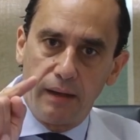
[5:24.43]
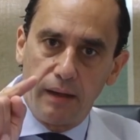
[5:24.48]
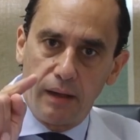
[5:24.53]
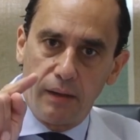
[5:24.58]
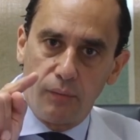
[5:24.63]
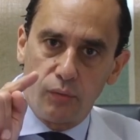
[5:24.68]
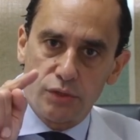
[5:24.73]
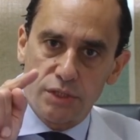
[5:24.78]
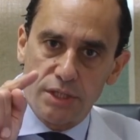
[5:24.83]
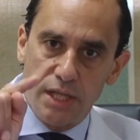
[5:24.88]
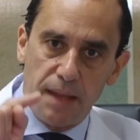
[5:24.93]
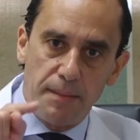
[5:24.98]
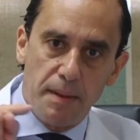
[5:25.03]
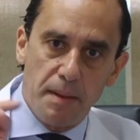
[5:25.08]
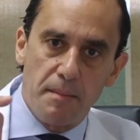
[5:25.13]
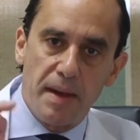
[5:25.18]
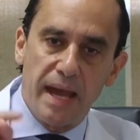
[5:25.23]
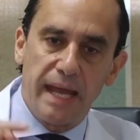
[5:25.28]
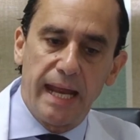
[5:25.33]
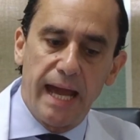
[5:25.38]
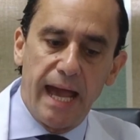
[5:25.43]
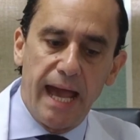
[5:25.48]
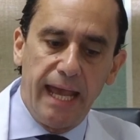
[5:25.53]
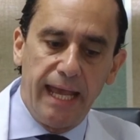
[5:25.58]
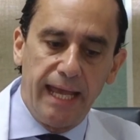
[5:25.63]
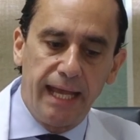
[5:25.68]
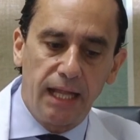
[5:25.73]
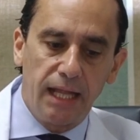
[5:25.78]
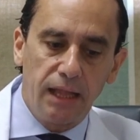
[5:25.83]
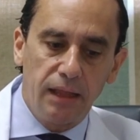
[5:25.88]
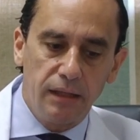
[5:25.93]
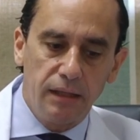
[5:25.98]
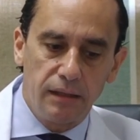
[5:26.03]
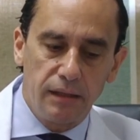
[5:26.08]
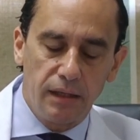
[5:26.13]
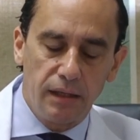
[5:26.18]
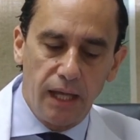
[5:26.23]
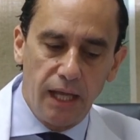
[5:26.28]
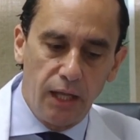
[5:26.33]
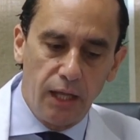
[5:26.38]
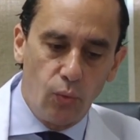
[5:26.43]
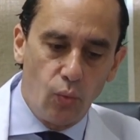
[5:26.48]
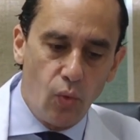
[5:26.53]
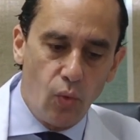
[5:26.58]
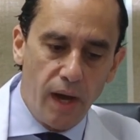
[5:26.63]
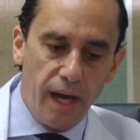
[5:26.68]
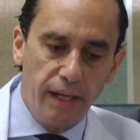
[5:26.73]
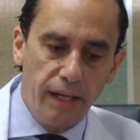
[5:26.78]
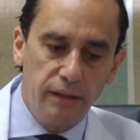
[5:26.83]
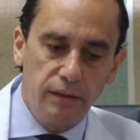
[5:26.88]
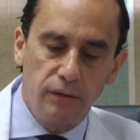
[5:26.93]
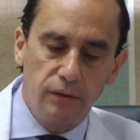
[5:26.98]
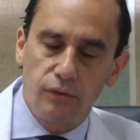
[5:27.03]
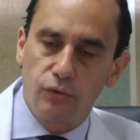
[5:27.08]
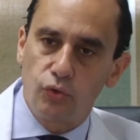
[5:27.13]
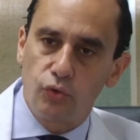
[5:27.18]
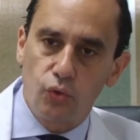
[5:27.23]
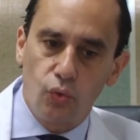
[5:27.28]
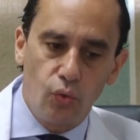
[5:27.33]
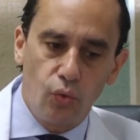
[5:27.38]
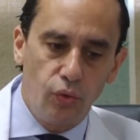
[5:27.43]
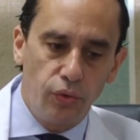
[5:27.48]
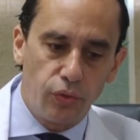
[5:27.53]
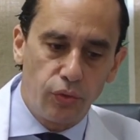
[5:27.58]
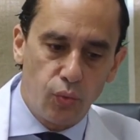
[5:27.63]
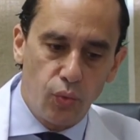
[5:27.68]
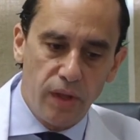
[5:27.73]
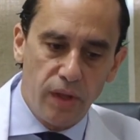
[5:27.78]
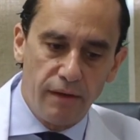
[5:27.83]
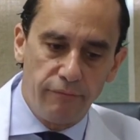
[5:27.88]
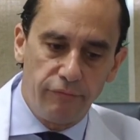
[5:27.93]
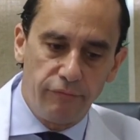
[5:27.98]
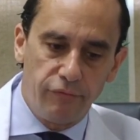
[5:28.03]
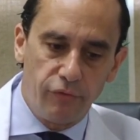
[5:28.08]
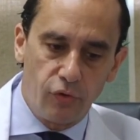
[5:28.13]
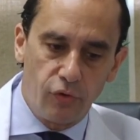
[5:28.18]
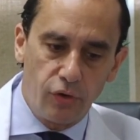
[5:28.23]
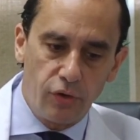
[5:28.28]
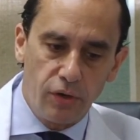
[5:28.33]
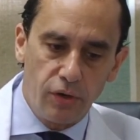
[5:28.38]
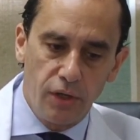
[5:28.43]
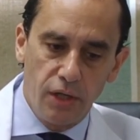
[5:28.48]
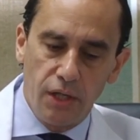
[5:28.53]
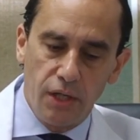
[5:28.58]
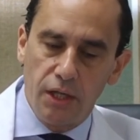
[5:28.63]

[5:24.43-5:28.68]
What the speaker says: it was named by L1, 2, 3, and 4.